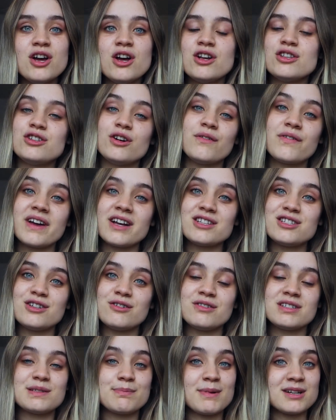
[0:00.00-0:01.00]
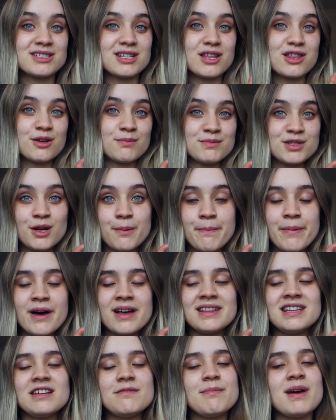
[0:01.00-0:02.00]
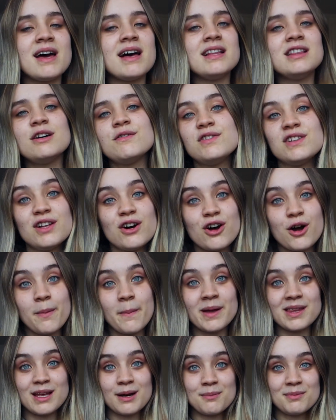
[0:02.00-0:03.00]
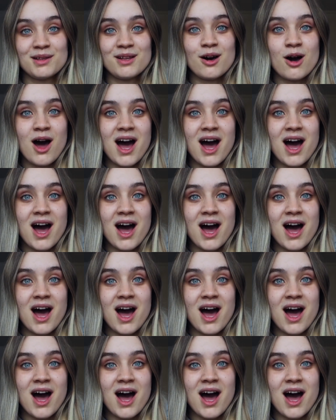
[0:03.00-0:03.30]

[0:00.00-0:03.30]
Don't forget to smash that thumbs up button, leave me a lovely little comment down below